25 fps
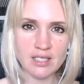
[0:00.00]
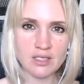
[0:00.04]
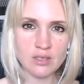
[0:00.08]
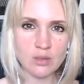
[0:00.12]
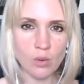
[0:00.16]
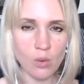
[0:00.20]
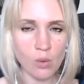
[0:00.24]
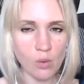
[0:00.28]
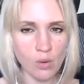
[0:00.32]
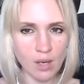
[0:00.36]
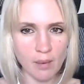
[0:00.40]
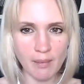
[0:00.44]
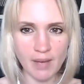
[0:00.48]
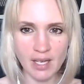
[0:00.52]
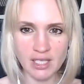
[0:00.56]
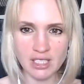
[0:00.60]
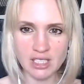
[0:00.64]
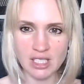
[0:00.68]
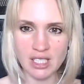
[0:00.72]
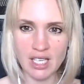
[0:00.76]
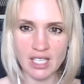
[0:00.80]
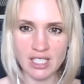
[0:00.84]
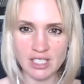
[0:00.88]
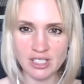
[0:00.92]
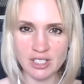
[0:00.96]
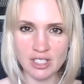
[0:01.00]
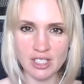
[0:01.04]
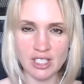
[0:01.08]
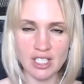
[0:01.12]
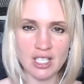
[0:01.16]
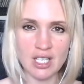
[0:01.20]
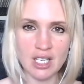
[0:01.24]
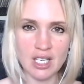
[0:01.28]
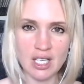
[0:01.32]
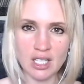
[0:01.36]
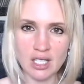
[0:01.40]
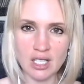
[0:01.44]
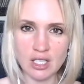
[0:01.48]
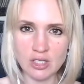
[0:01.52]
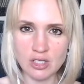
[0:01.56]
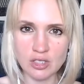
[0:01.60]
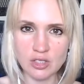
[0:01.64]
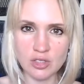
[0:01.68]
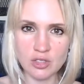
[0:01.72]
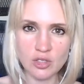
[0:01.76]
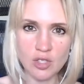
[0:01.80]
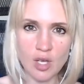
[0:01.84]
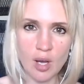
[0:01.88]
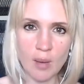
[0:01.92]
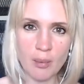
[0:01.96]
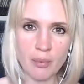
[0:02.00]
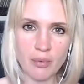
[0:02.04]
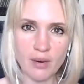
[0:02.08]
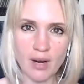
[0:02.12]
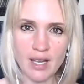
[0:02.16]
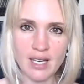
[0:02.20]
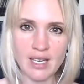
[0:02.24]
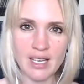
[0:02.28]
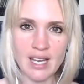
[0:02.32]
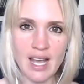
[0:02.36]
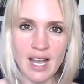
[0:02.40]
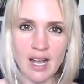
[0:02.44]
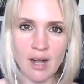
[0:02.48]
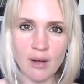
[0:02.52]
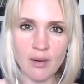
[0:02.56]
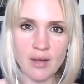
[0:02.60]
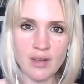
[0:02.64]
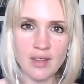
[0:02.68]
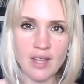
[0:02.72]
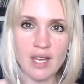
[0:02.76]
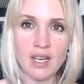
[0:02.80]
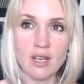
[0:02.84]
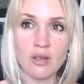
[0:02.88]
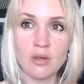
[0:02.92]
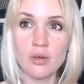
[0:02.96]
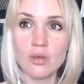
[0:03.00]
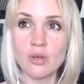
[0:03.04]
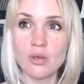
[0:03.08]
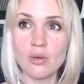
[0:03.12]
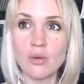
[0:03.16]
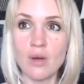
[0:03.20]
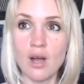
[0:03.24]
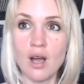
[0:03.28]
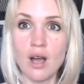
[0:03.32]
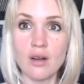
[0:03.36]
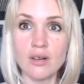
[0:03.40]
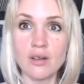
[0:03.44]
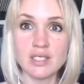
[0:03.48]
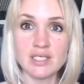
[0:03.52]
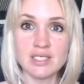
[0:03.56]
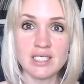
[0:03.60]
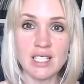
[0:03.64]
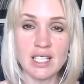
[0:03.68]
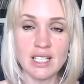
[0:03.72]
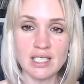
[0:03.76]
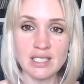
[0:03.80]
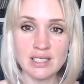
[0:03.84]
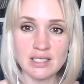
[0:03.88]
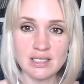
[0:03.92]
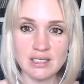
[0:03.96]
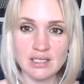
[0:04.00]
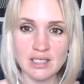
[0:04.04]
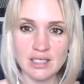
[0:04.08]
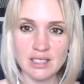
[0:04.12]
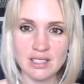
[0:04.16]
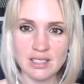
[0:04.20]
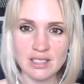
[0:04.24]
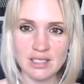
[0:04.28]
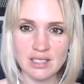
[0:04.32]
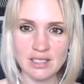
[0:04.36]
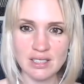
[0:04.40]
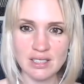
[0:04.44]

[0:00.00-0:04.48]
That's all imagination and it can just stop right now. And then who you are is this.